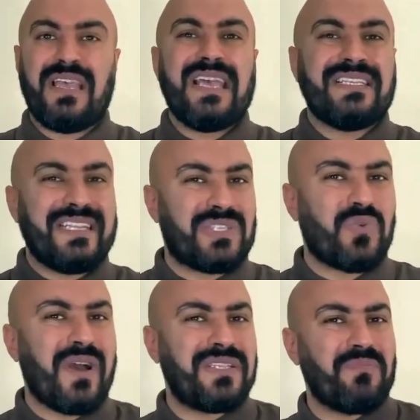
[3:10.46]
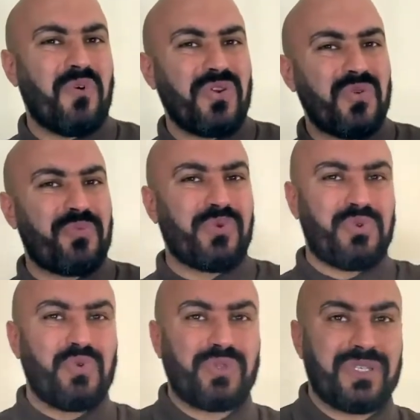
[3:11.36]
That's why the more you
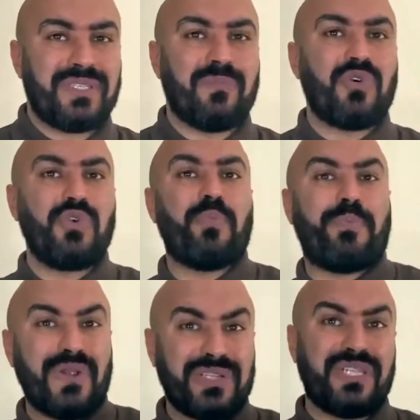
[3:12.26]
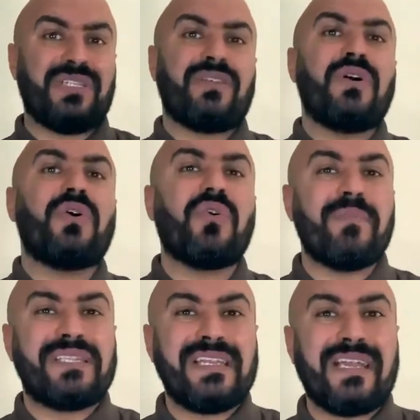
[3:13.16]
produce, the more you purchase raw
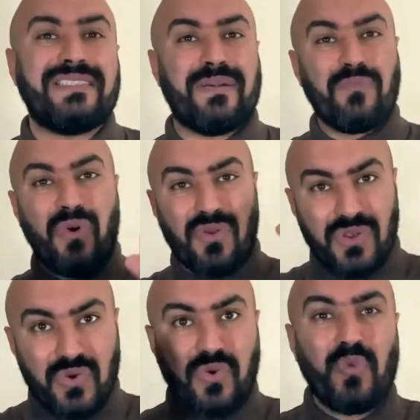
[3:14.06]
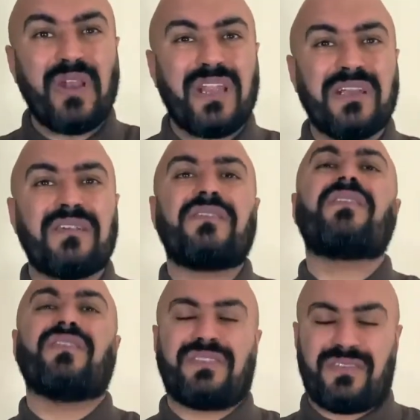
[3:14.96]
materials, the more you will incur
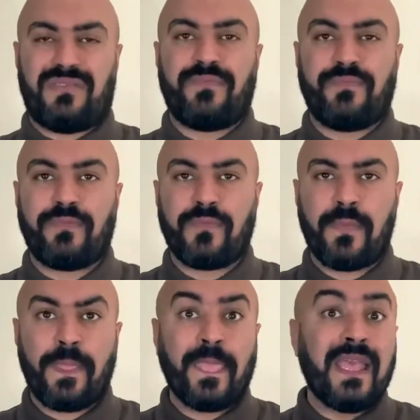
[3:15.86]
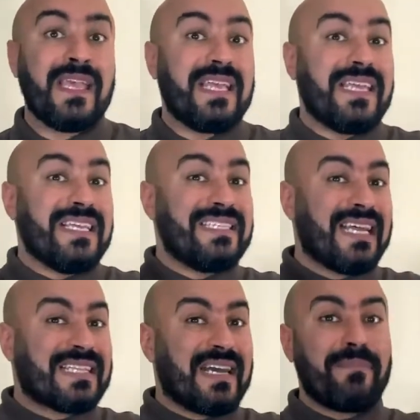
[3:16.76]
costs. In
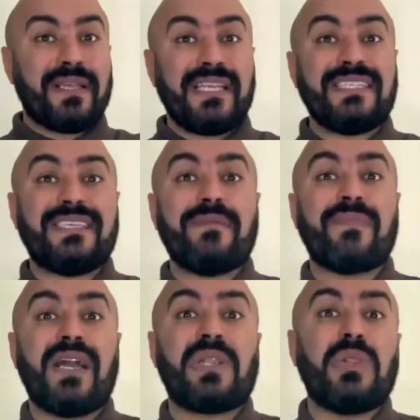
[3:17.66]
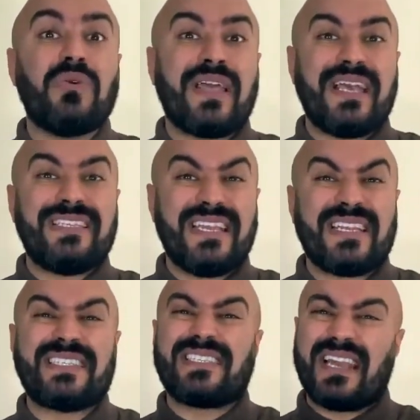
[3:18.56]
that company, they might look at
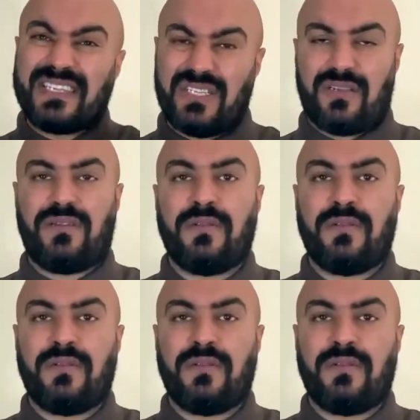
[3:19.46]
their structure.